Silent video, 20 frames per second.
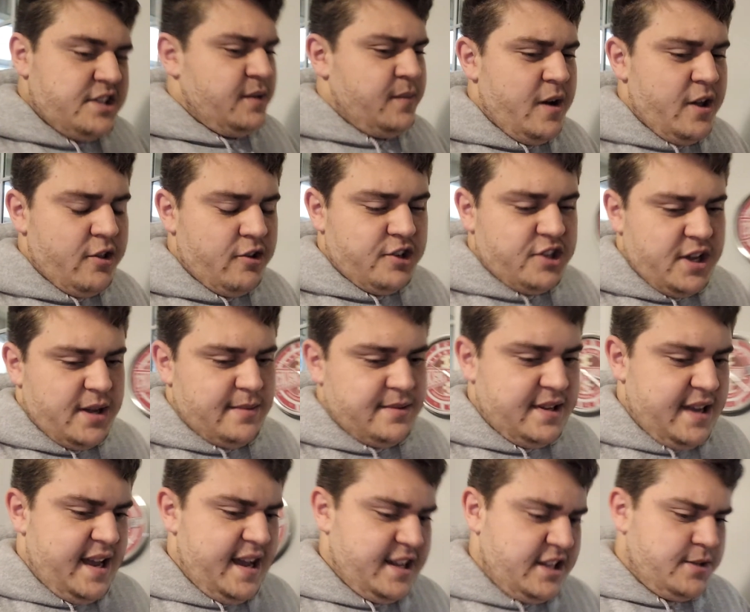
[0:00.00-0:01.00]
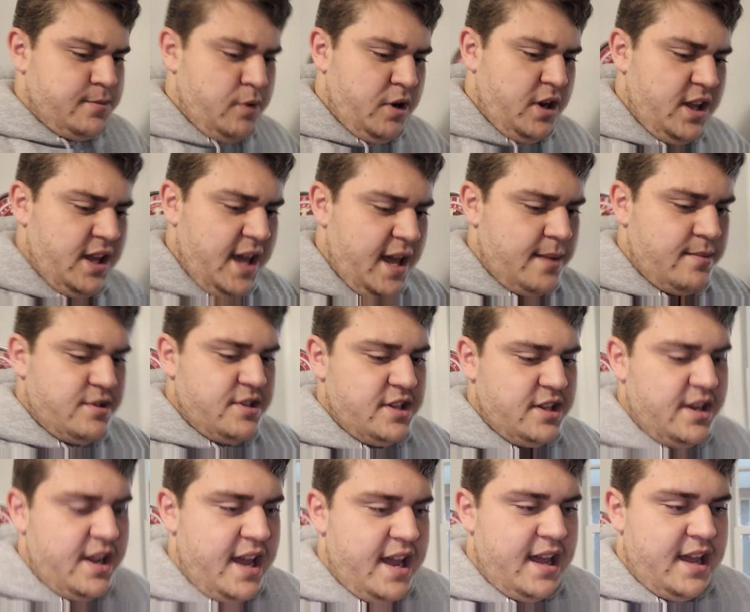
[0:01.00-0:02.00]
some other teams that had spring games
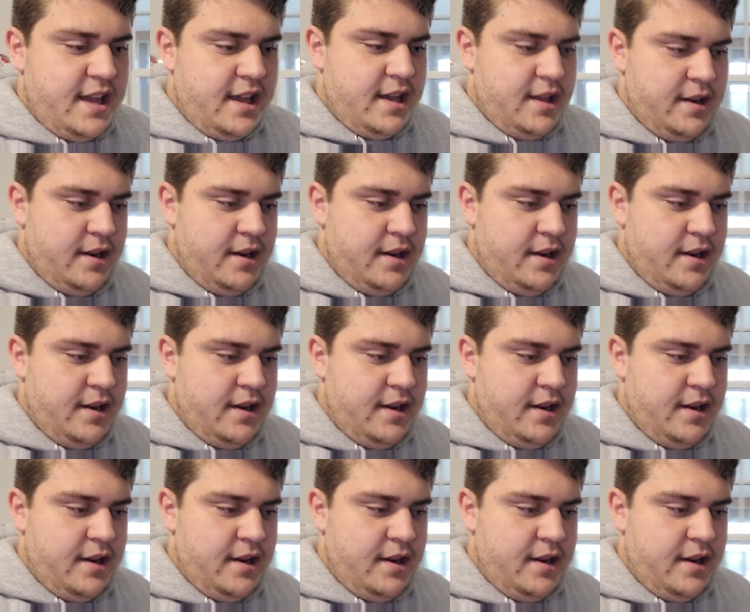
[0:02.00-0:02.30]
today.